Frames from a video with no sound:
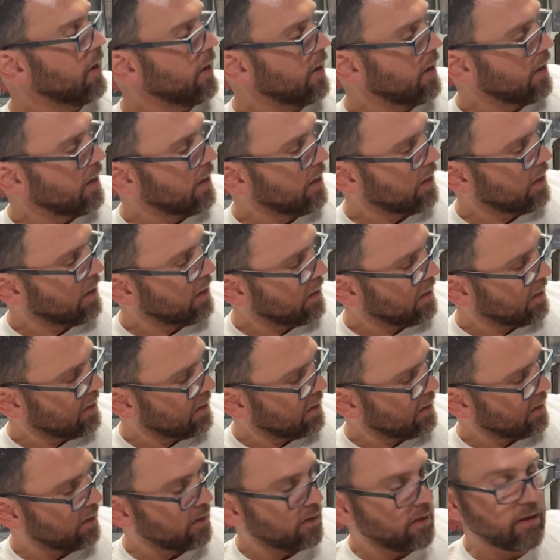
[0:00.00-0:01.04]

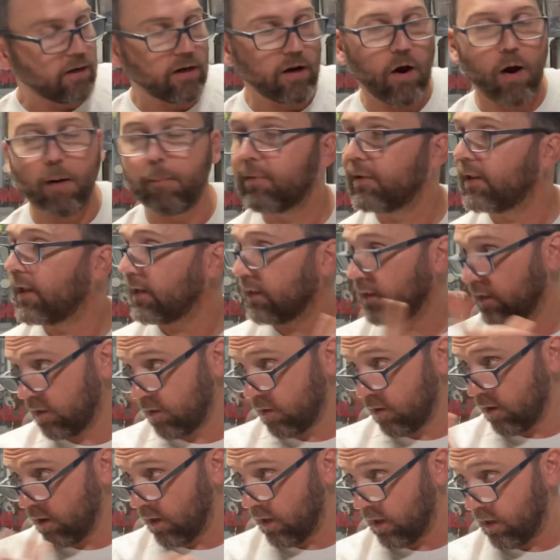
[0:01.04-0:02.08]
And you know, I'm collecting
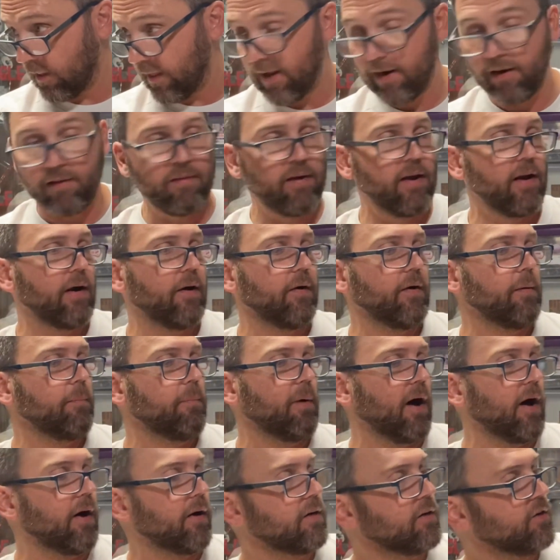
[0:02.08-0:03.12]
a lot of the Harry
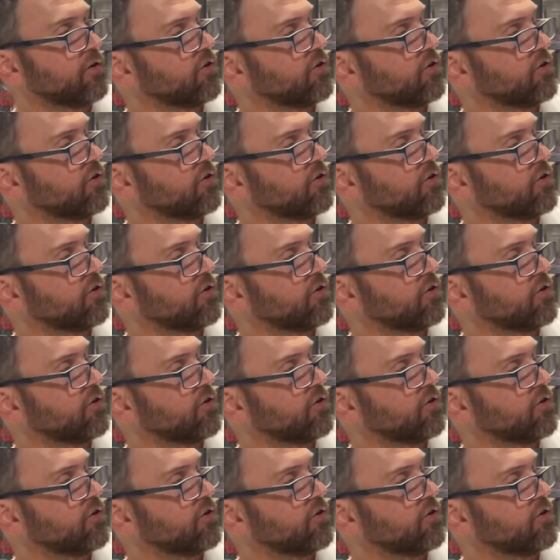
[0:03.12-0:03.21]
Potter